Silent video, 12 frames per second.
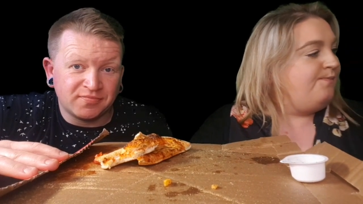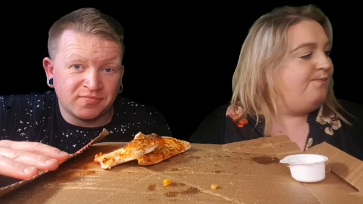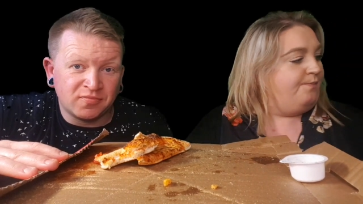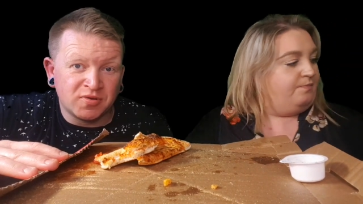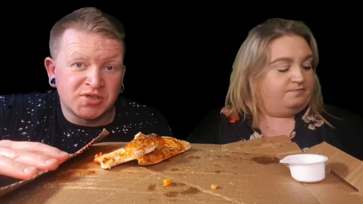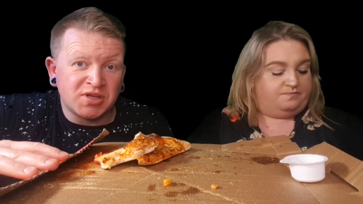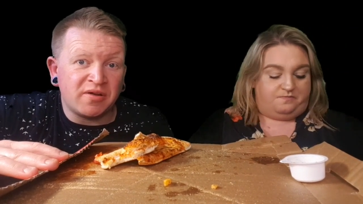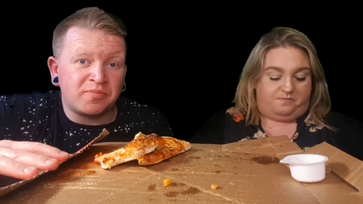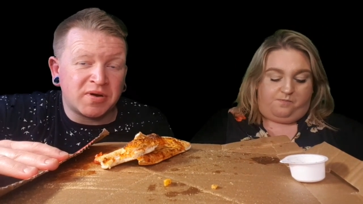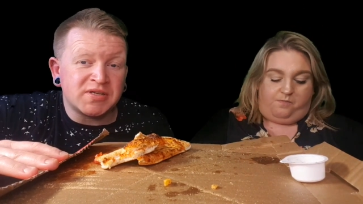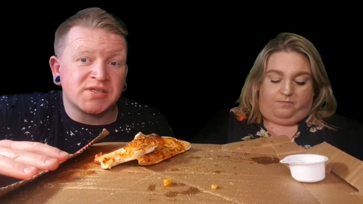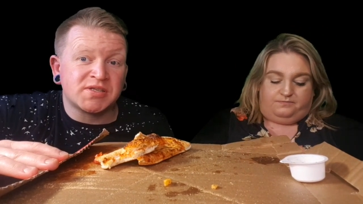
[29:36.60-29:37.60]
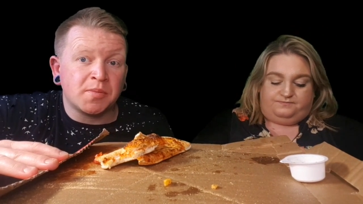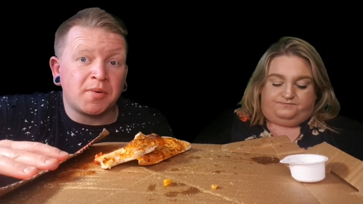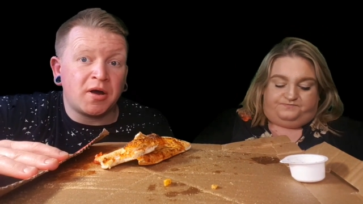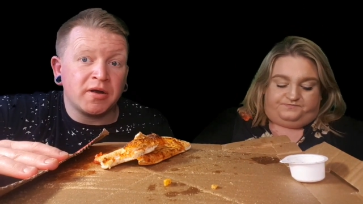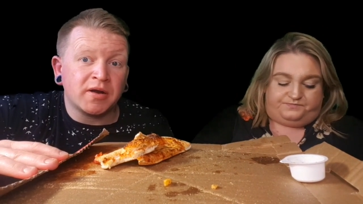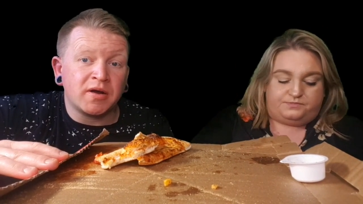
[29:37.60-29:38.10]
Speaker 1: We still have presents to
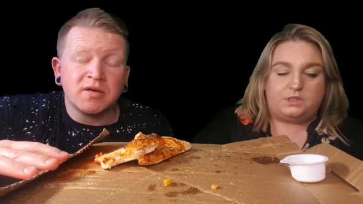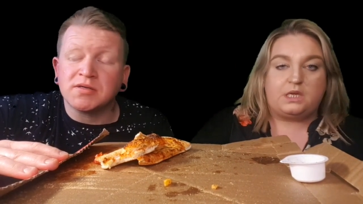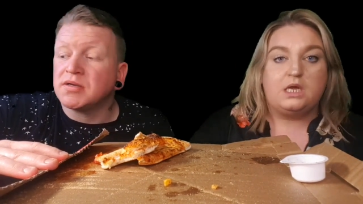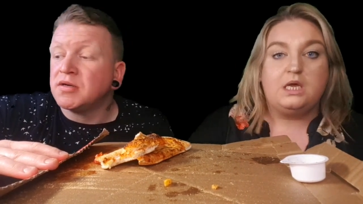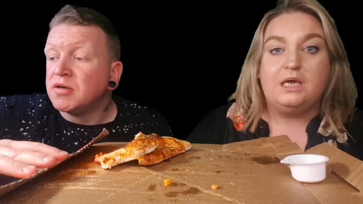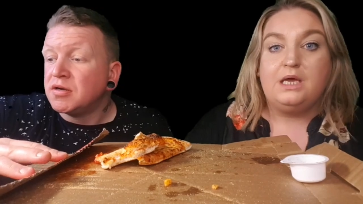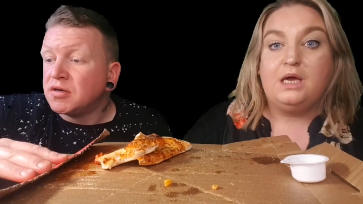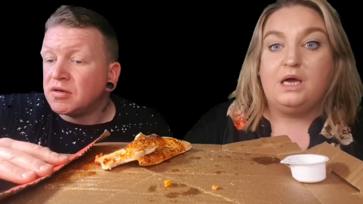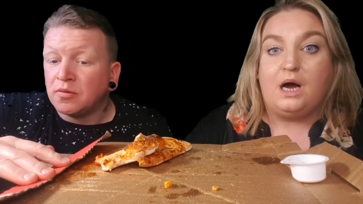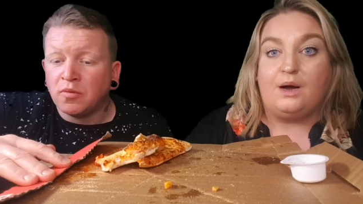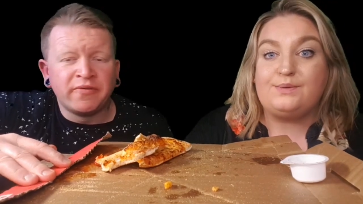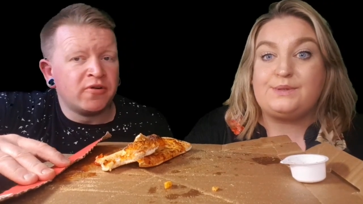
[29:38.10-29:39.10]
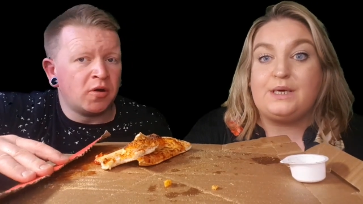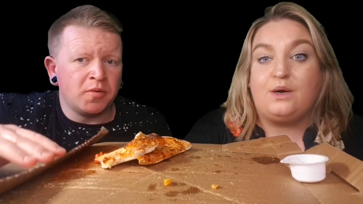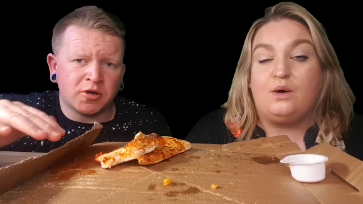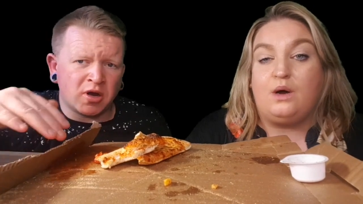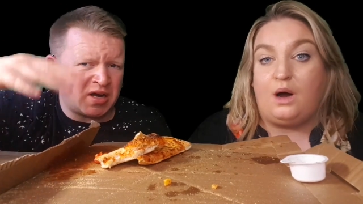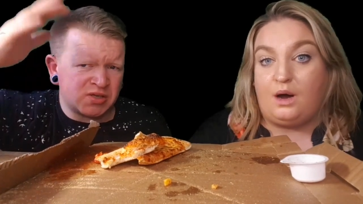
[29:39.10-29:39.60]
buy, guys.
Speaker 2: We've
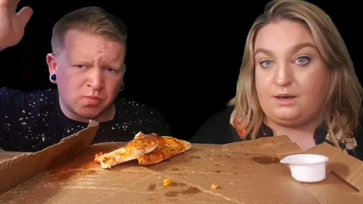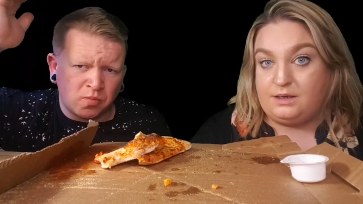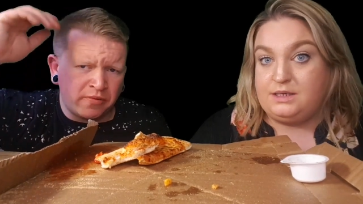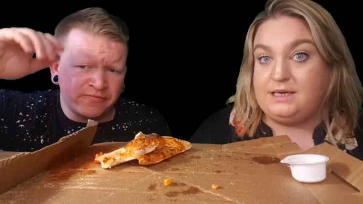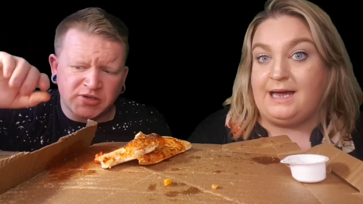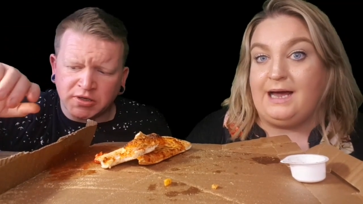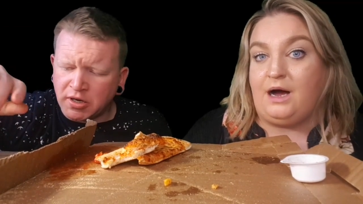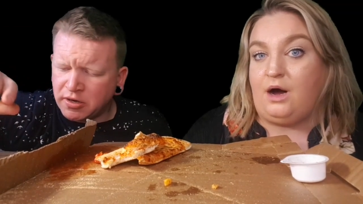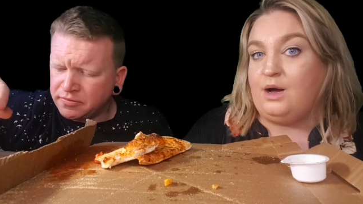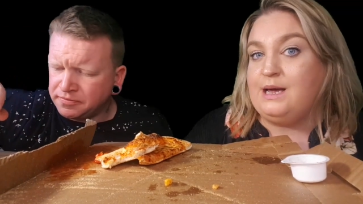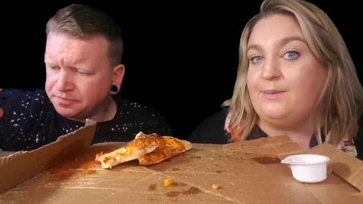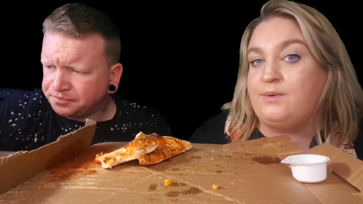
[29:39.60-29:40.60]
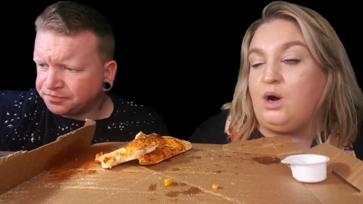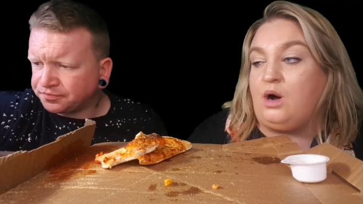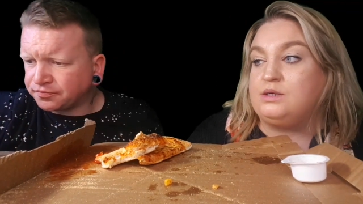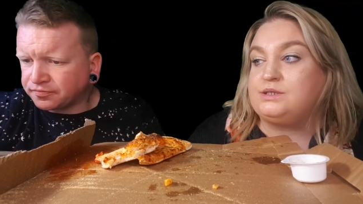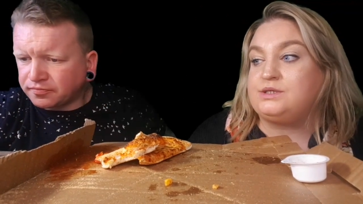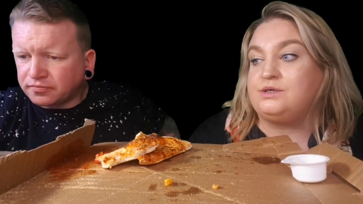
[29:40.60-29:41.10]
still got months ago. I've
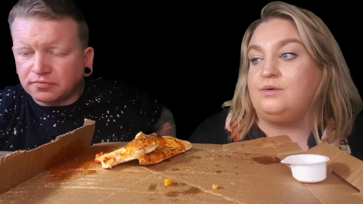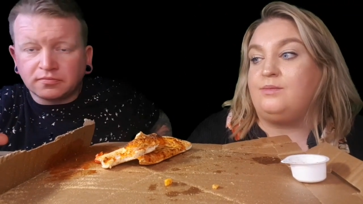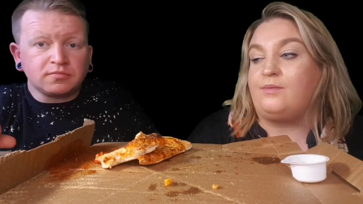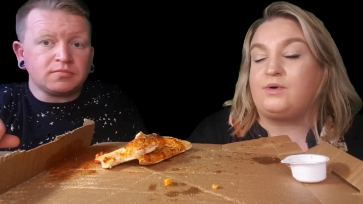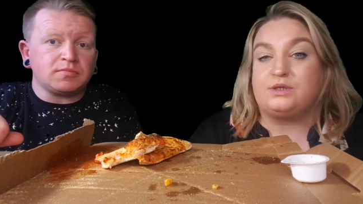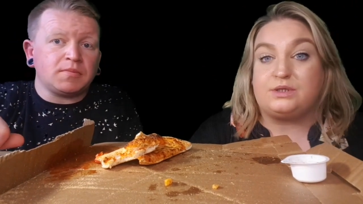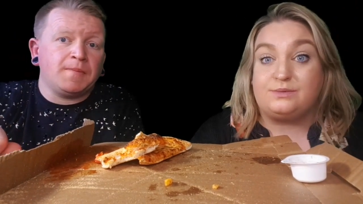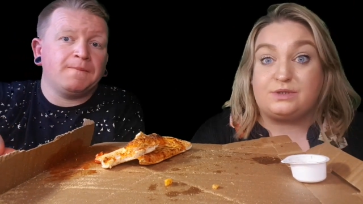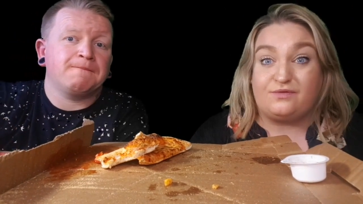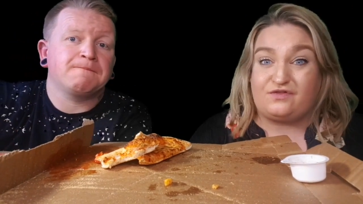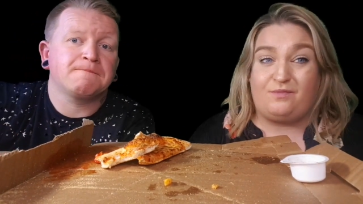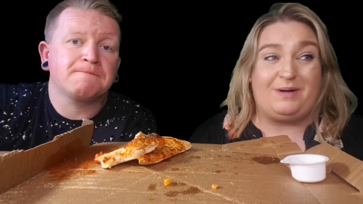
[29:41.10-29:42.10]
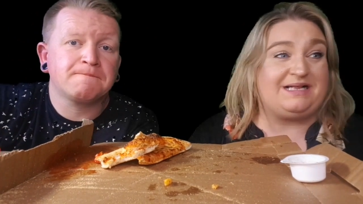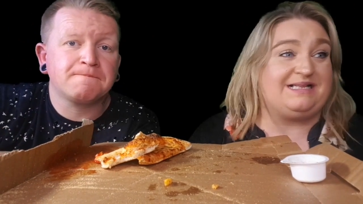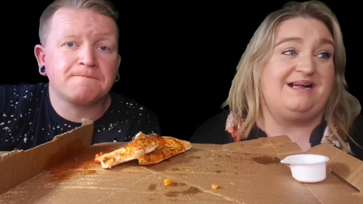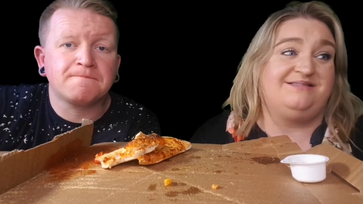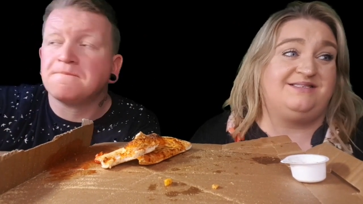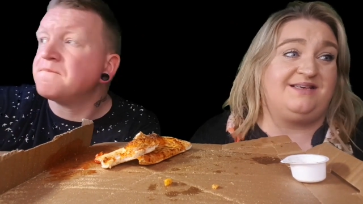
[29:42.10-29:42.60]
got some stuff to my
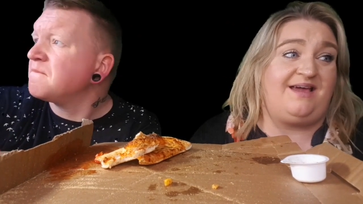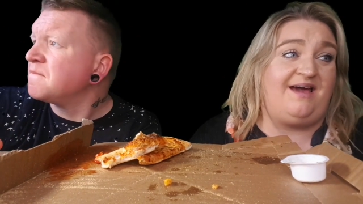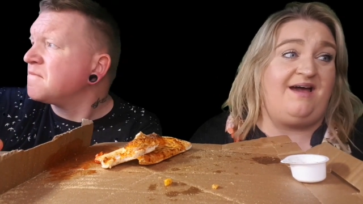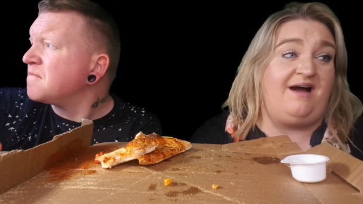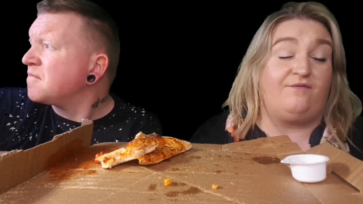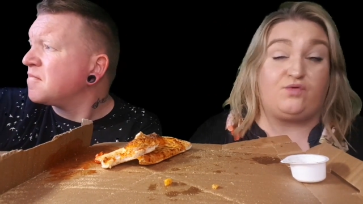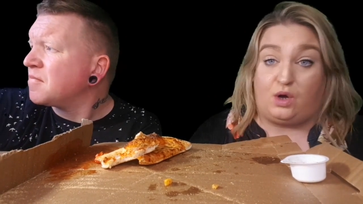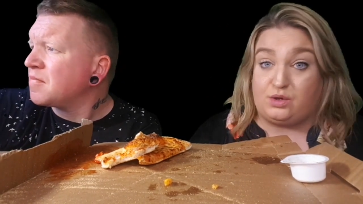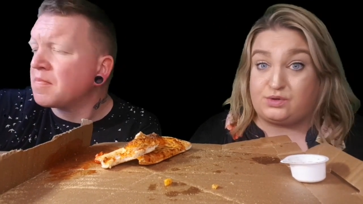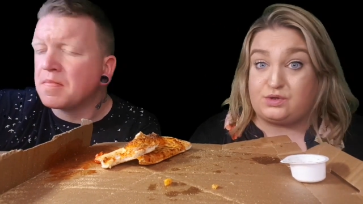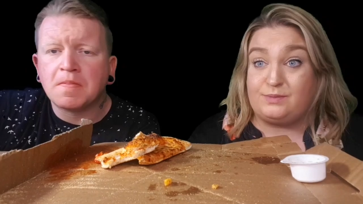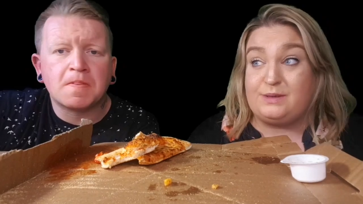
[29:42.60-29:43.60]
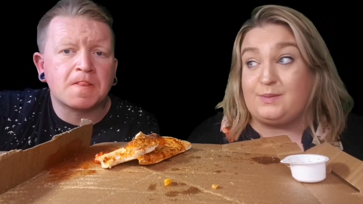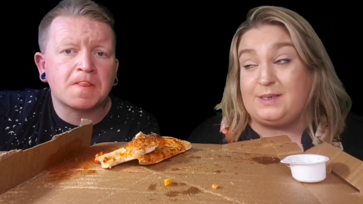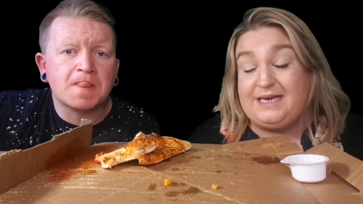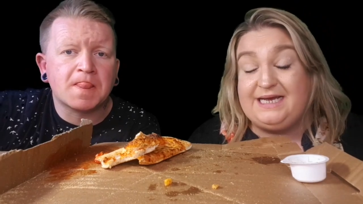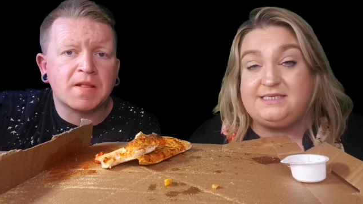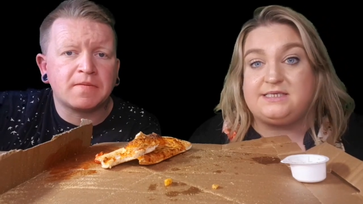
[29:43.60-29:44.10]
dad to get. I've got something
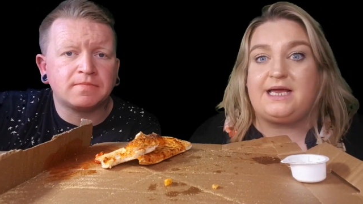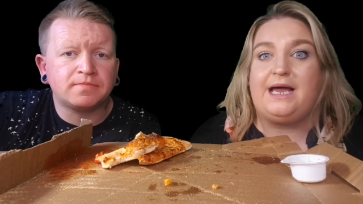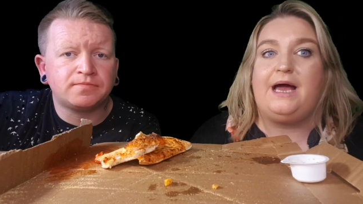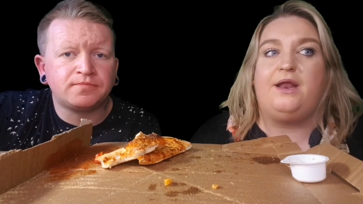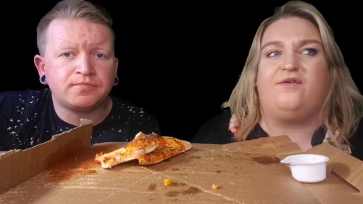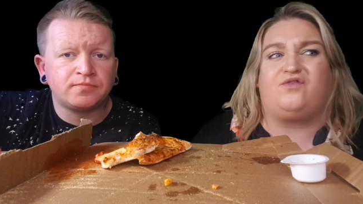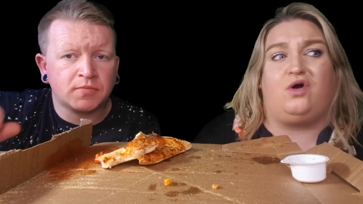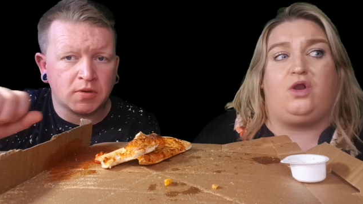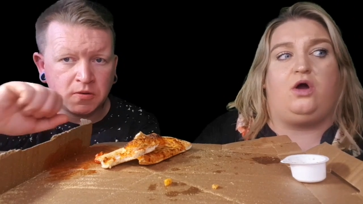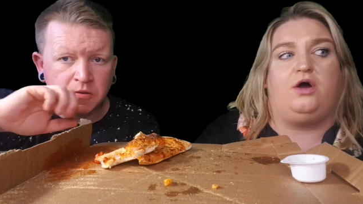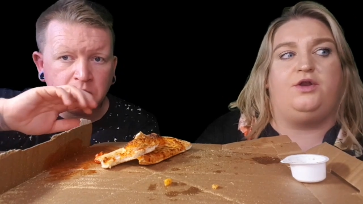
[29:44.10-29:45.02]
with Lee to get, and I've got